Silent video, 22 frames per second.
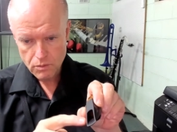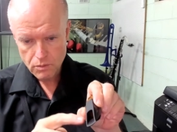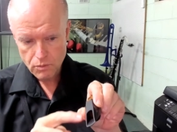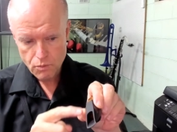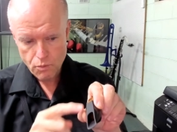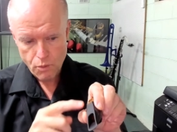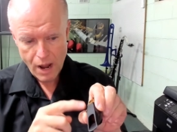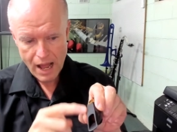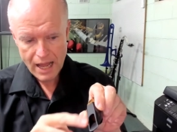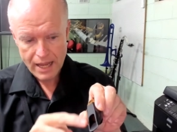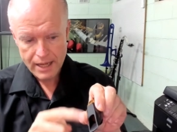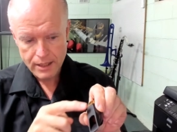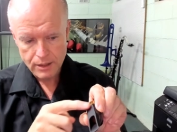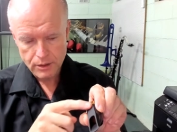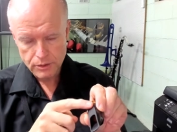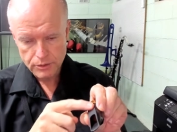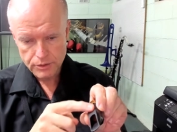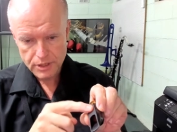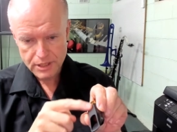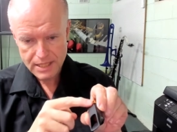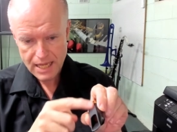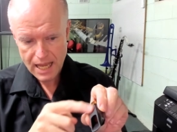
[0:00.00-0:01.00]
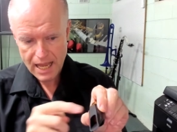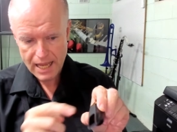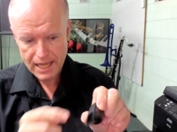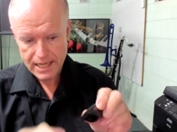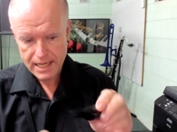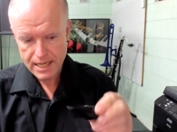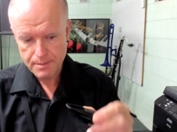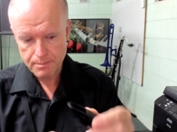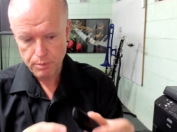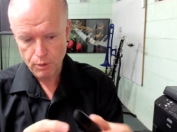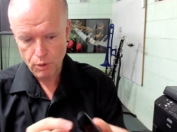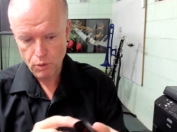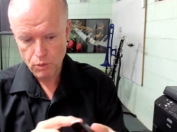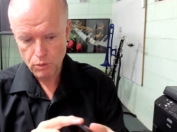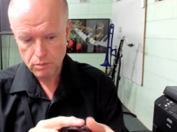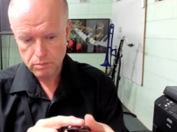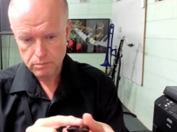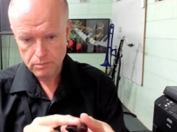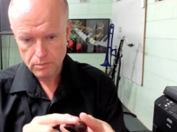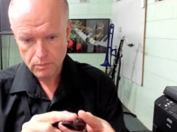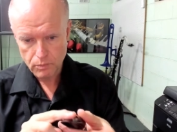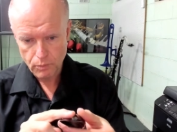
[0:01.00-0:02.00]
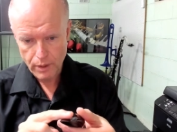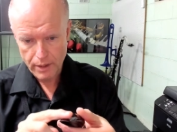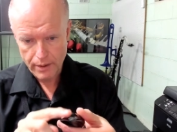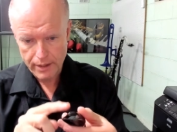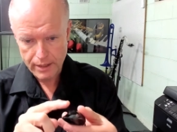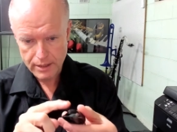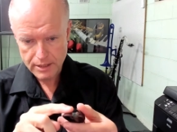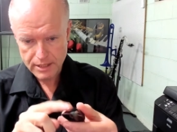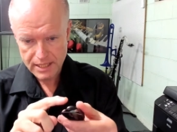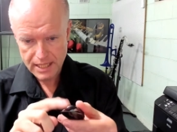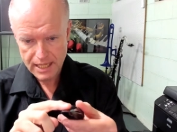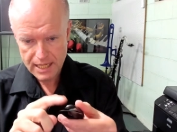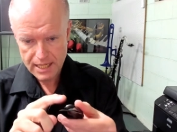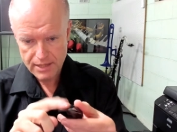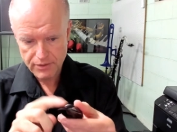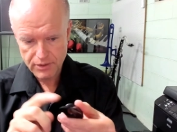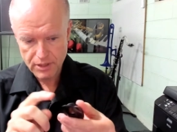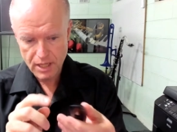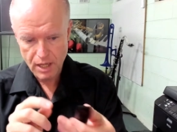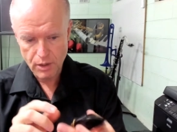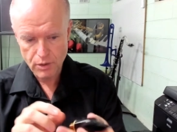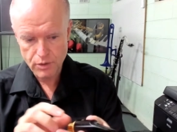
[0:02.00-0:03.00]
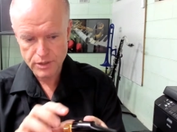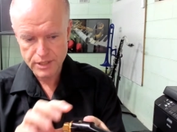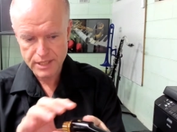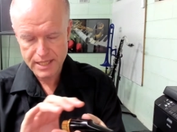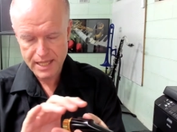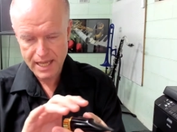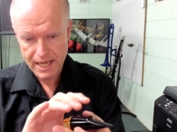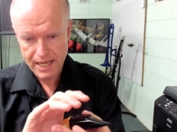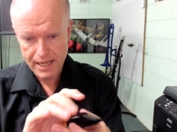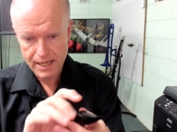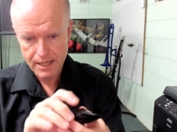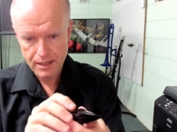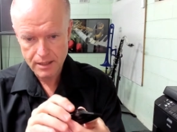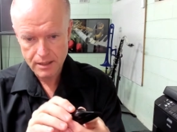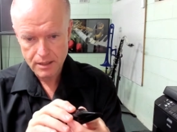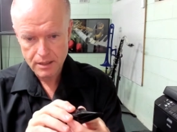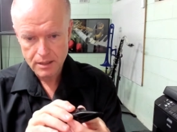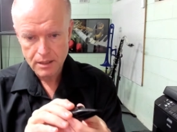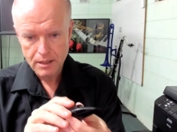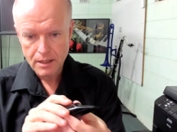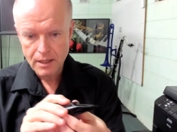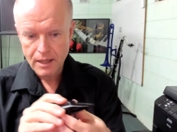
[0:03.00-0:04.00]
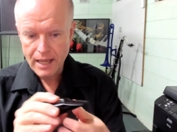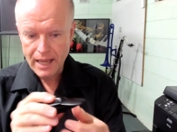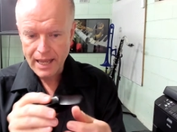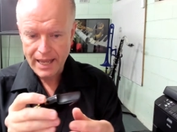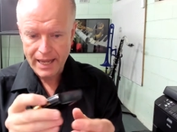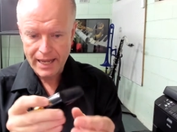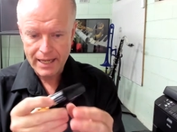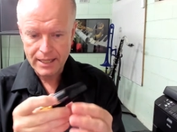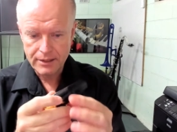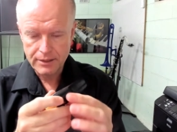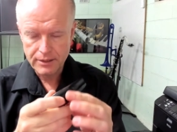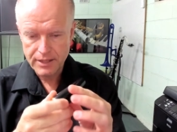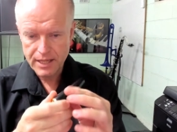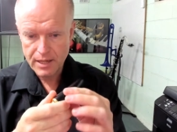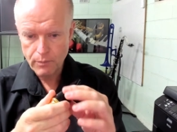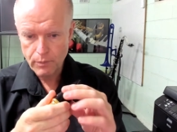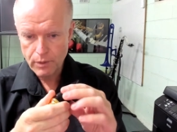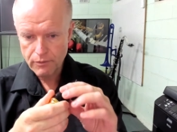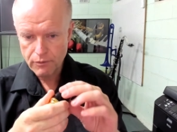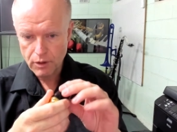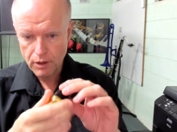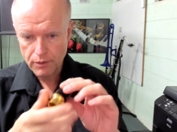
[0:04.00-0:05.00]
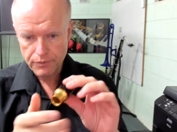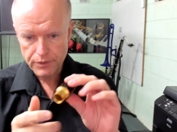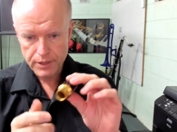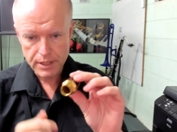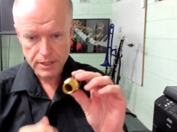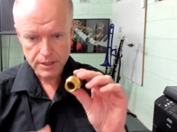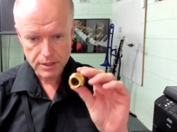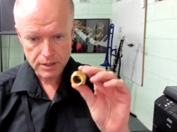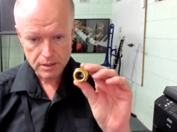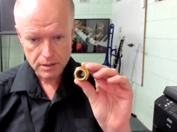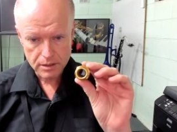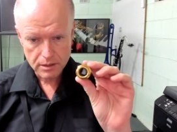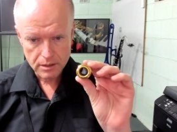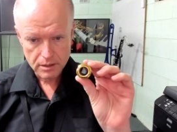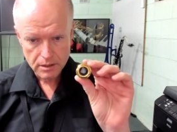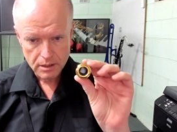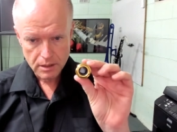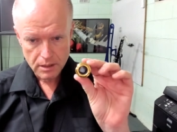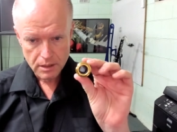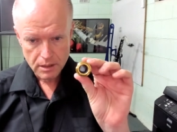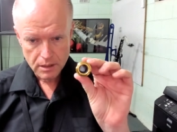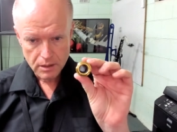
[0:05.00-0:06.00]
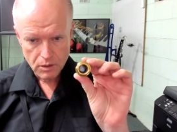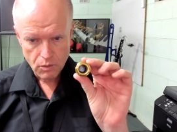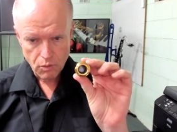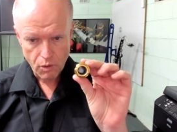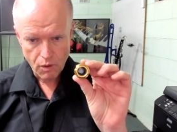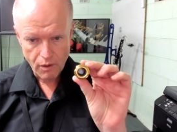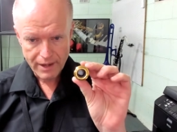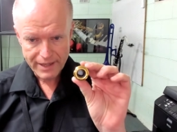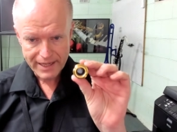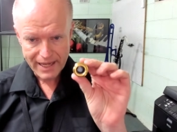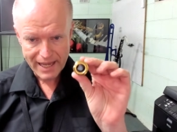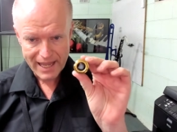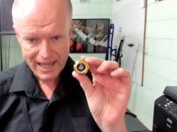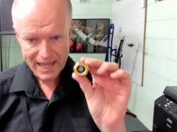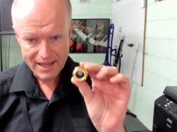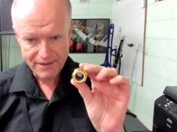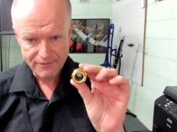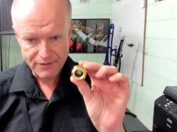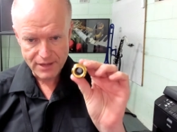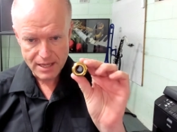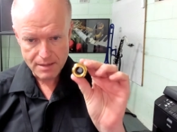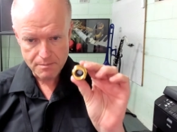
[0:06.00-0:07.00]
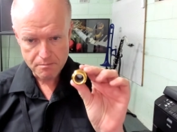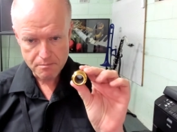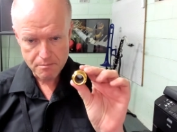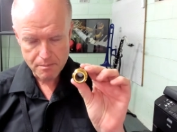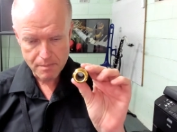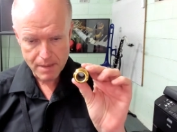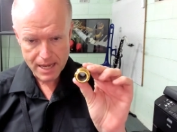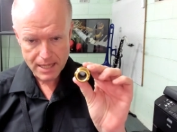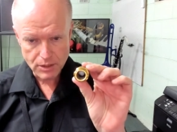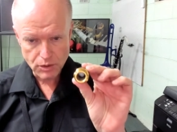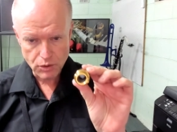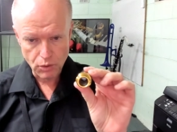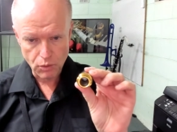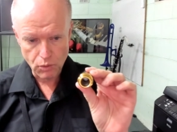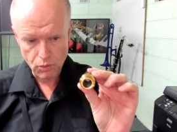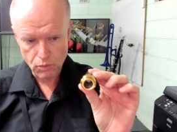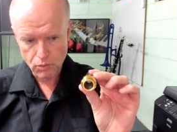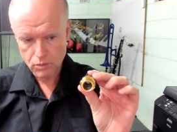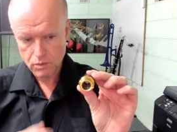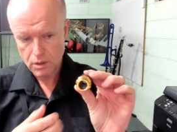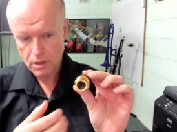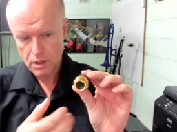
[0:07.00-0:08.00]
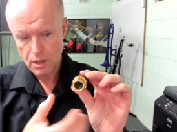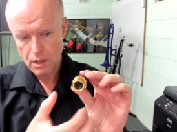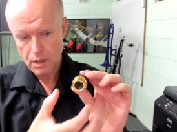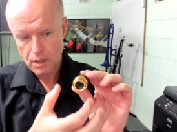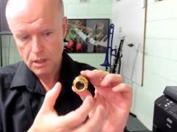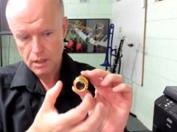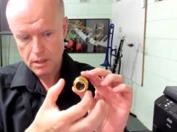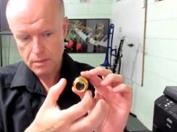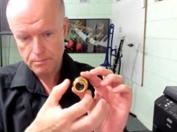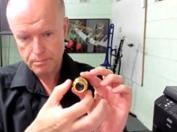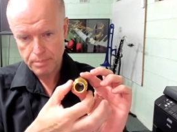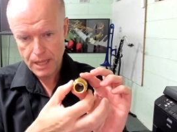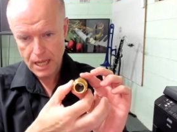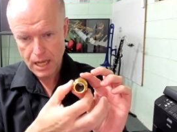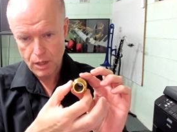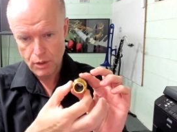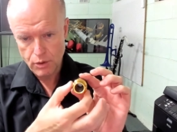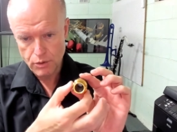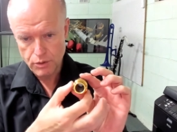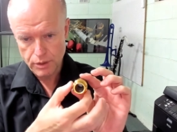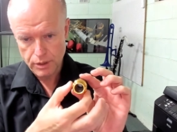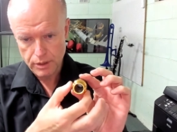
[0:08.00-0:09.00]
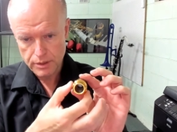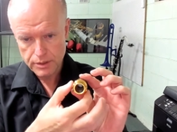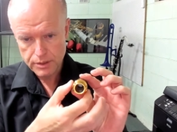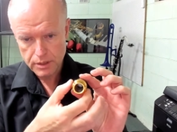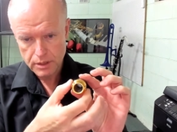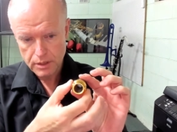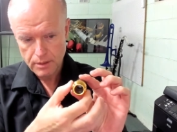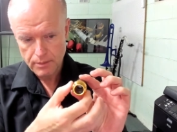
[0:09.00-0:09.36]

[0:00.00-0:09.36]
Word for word: rails, table, where our teeth goes there. And then we've got this quite heavy metal component